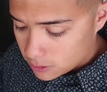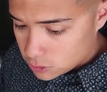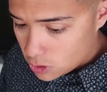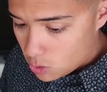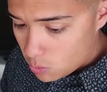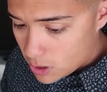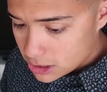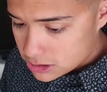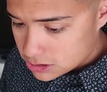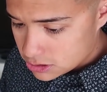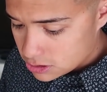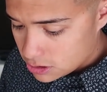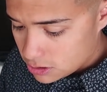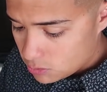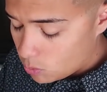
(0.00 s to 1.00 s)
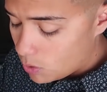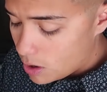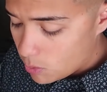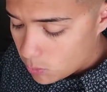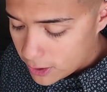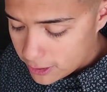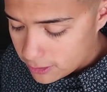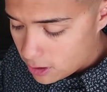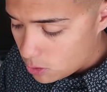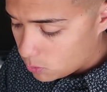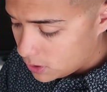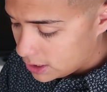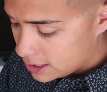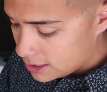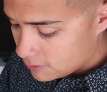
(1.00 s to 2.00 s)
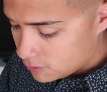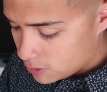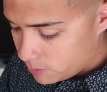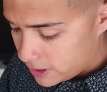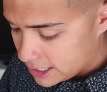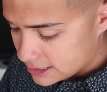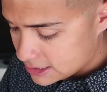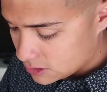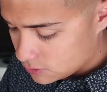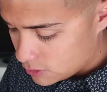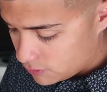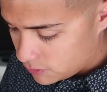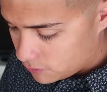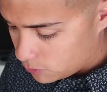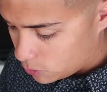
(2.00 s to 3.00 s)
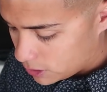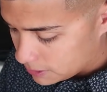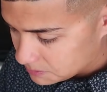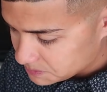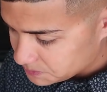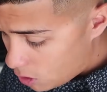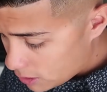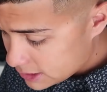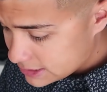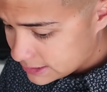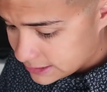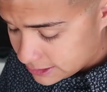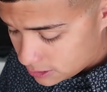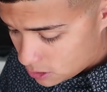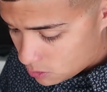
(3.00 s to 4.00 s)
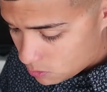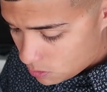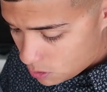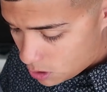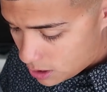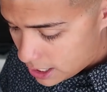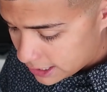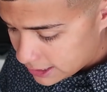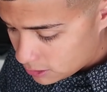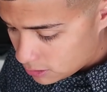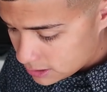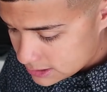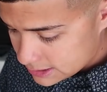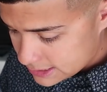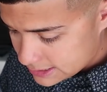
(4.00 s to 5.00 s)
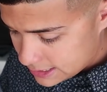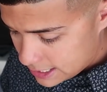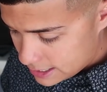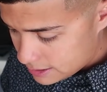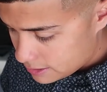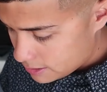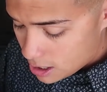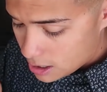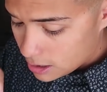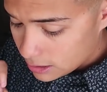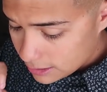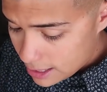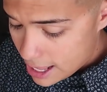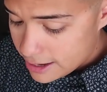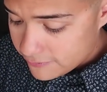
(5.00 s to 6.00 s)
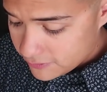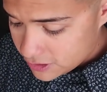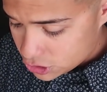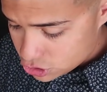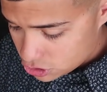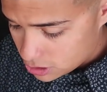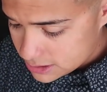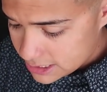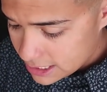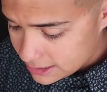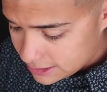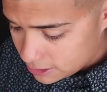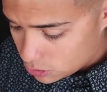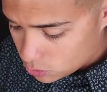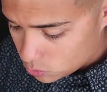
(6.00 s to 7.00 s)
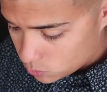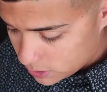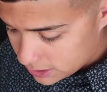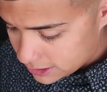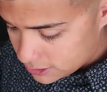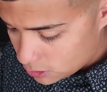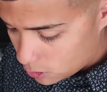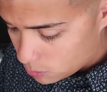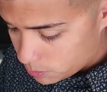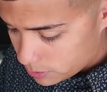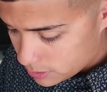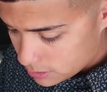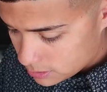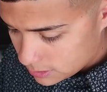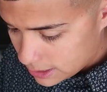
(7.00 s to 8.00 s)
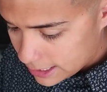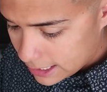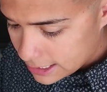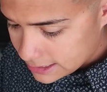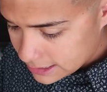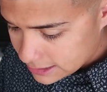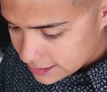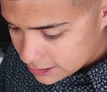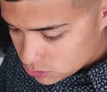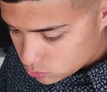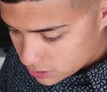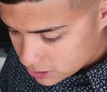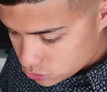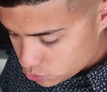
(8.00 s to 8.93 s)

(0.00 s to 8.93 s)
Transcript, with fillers: don't wash the shirt, wear it all week if you're paying $6.50 for it. Honestly though, I can honestly say a lot of these shirts I think are really dope. Like, I think this one